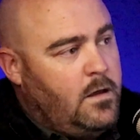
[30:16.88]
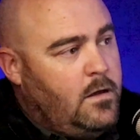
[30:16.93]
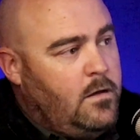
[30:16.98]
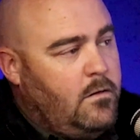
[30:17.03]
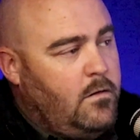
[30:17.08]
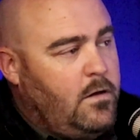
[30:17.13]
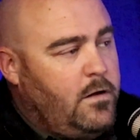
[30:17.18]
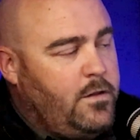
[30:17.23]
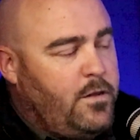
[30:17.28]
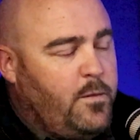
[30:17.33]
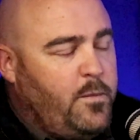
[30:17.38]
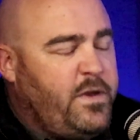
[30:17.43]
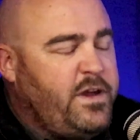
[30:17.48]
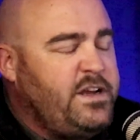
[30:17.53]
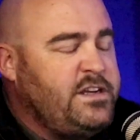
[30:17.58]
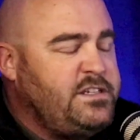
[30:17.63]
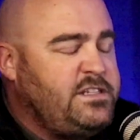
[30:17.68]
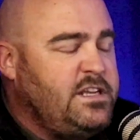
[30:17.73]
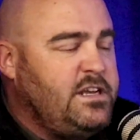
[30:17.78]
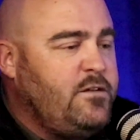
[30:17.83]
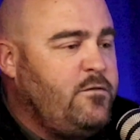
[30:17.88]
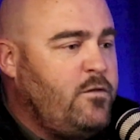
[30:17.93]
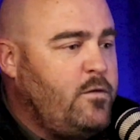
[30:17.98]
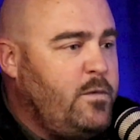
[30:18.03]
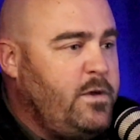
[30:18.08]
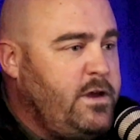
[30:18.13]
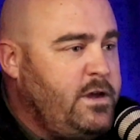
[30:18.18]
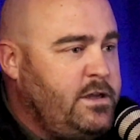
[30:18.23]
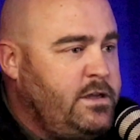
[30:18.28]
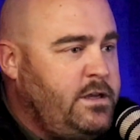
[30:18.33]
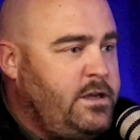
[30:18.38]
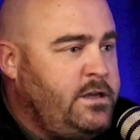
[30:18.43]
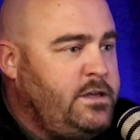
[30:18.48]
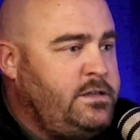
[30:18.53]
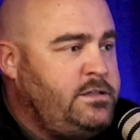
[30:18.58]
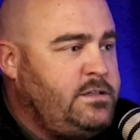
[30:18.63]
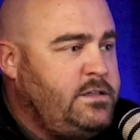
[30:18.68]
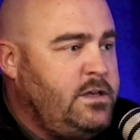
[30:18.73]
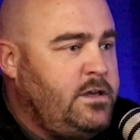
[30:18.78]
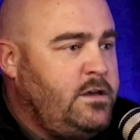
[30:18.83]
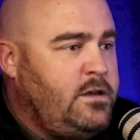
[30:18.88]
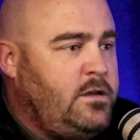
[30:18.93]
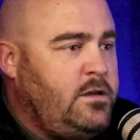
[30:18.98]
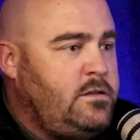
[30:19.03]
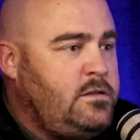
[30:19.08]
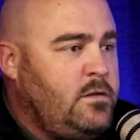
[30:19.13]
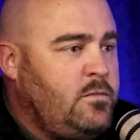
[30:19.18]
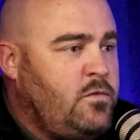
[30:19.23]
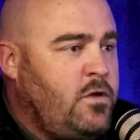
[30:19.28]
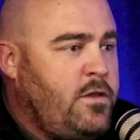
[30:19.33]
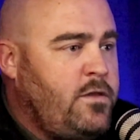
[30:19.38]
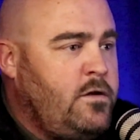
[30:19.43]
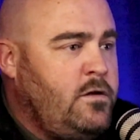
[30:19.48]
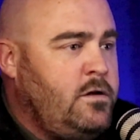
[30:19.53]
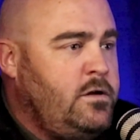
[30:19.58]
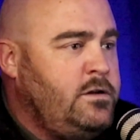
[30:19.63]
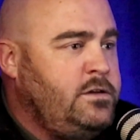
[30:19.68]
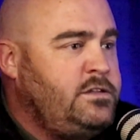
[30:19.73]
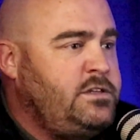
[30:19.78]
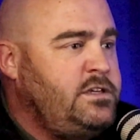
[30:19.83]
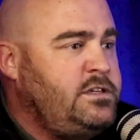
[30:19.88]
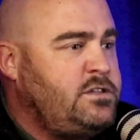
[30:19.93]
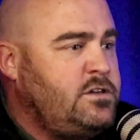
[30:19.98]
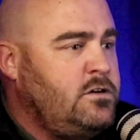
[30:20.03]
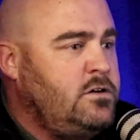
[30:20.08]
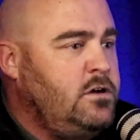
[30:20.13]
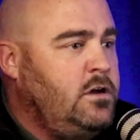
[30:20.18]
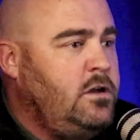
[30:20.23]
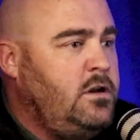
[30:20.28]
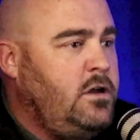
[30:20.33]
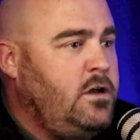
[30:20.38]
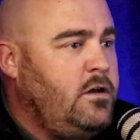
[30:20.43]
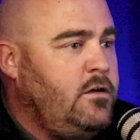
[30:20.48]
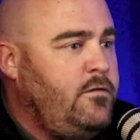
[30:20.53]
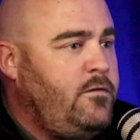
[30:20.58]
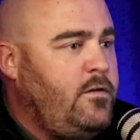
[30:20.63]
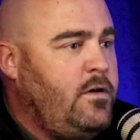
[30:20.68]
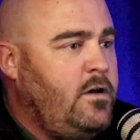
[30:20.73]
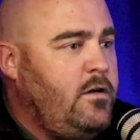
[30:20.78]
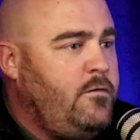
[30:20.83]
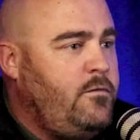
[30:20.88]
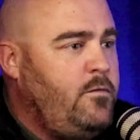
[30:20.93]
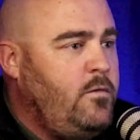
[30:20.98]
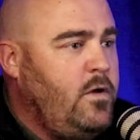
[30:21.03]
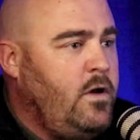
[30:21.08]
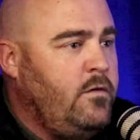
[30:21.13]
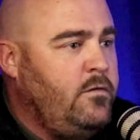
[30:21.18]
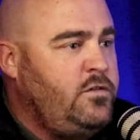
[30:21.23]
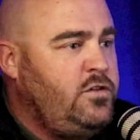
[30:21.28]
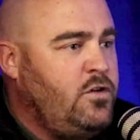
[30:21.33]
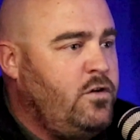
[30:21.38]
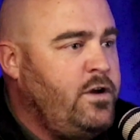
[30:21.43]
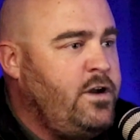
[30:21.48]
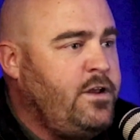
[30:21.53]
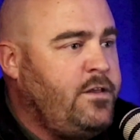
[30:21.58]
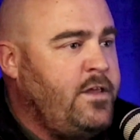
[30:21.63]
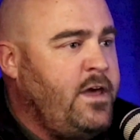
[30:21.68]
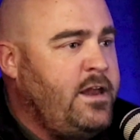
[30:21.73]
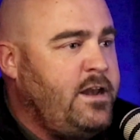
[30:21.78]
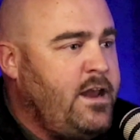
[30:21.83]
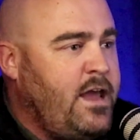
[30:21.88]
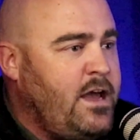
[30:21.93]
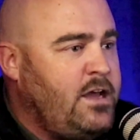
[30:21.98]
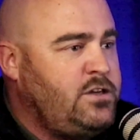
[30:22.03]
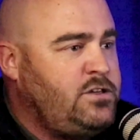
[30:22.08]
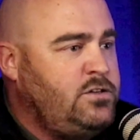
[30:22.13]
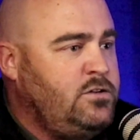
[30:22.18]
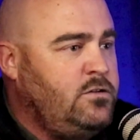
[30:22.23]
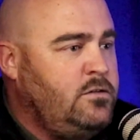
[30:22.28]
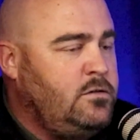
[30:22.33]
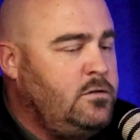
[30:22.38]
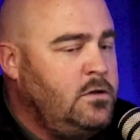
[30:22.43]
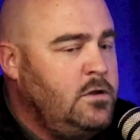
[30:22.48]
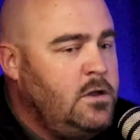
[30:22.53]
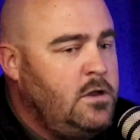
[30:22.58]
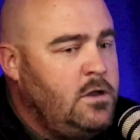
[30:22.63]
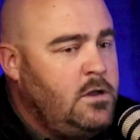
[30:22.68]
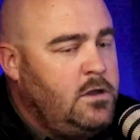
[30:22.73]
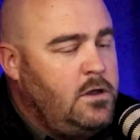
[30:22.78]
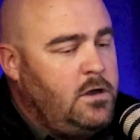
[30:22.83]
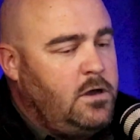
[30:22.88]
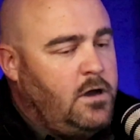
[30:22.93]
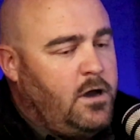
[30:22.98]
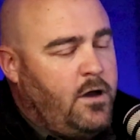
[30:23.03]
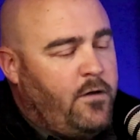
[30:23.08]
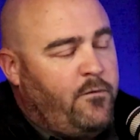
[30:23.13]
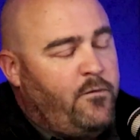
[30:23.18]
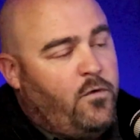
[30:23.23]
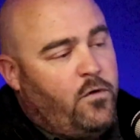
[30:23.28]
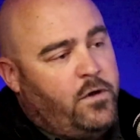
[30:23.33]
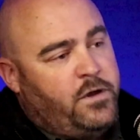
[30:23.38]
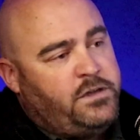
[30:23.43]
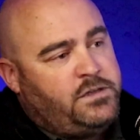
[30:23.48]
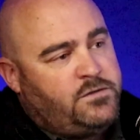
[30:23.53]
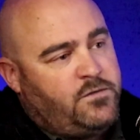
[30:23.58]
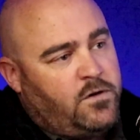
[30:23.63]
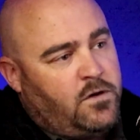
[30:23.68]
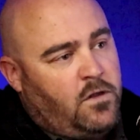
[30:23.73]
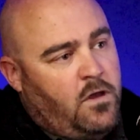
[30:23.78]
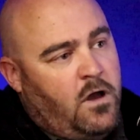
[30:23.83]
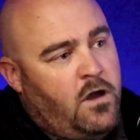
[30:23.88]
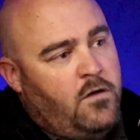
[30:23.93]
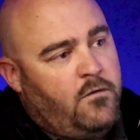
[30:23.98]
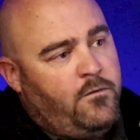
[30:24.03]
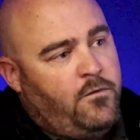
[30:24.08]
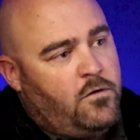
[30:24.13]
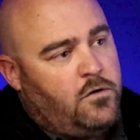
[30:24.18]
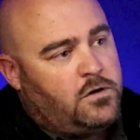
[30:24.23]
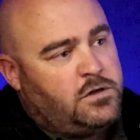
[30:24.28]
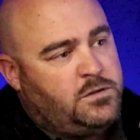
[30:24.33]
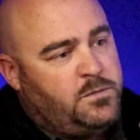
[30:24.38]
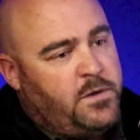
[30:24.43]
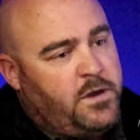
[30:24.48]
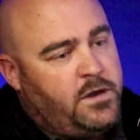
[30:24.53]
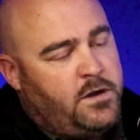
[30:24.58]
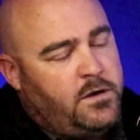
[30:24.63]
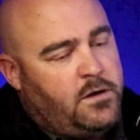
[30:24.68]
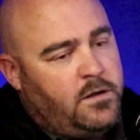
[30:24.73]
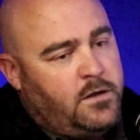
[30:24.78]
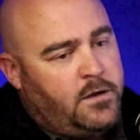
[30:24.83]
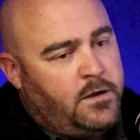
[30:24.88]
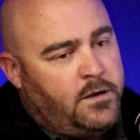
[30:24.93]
Well, the biggest thing for me is the brotherhood and sisterhood of joining that national voice for law enforcement.